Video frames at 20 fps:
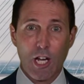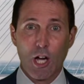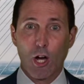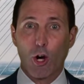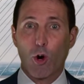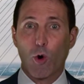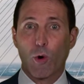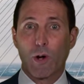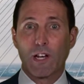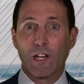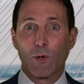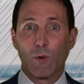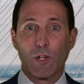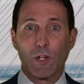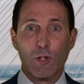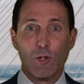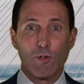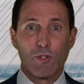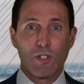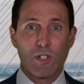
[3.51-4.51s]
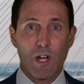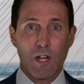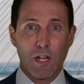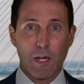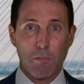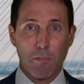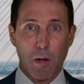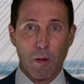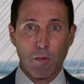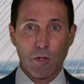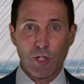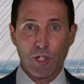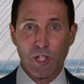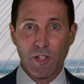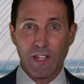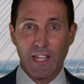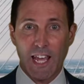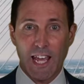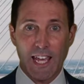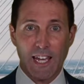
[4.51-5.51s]
according to a new study published in
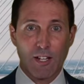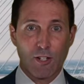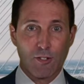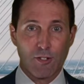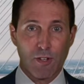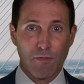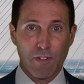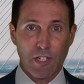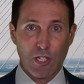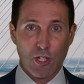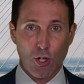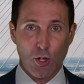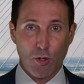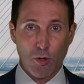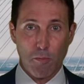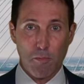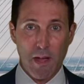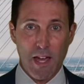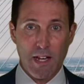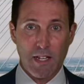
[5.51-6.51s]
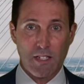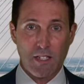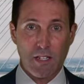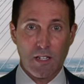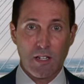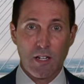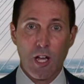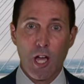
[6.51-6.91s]
the Annals of Internal Medicine.